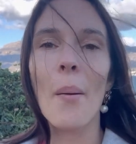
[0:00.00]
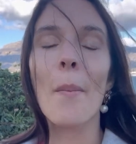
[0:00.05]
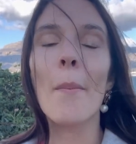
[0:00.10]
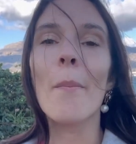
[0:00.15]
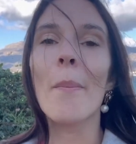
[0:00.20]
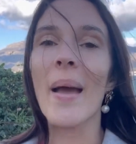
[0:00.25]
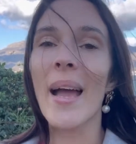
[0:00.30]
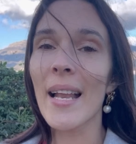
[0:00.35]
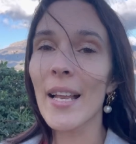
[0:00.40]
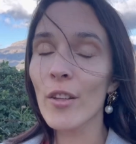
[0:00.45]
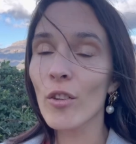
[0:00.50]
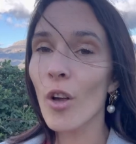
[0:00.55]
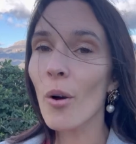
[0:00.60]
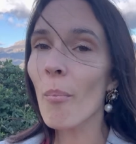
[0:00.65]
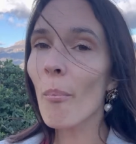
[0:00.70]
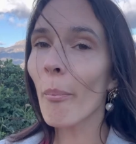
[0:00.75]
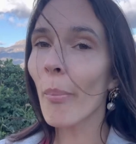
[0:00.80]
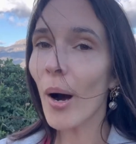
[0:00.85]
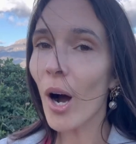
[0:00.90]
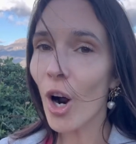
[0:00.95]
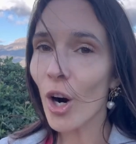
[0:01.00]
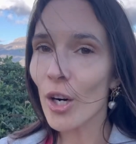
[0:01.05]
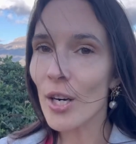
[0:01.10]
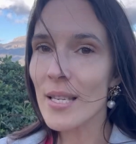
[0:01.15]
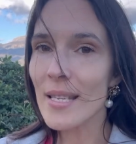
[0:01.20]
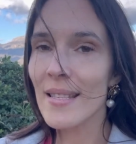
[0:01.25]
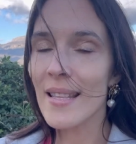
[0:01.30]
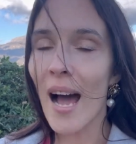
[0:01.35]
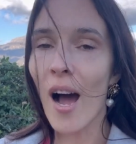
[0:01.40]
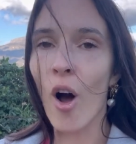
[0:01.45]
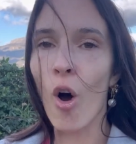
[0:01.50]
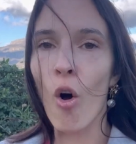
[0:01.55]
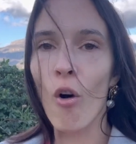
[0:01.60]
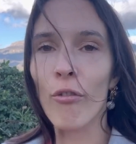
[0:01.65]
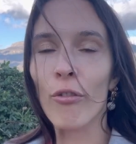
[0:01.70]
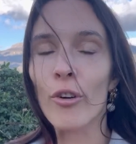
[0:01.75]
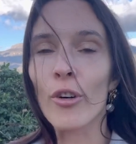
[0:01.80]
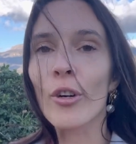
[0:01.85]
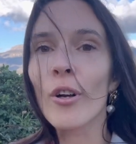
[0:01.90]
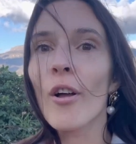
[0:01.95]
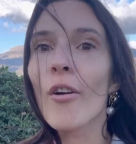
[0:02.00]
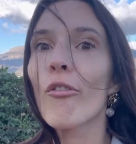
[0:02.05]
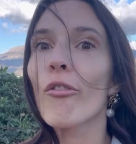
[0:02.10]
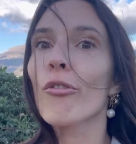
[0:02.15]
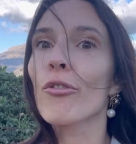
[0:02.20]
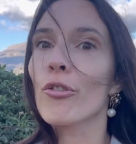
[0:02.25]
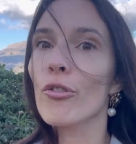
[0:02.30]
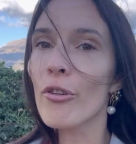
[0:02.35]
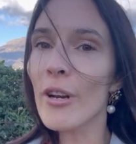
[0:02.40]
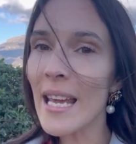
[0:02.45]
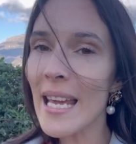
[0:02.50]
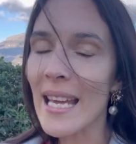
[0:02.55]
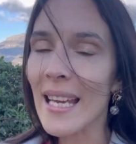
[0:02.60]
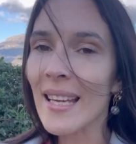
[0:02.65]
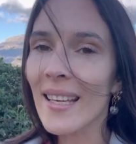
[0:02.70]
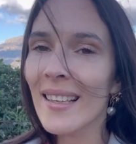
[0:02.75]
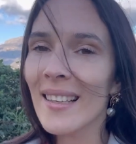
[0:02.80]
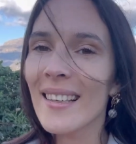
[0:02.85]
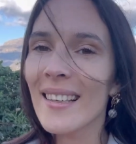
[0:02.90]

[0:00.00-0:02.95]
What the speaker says: Benidorm bars that offer free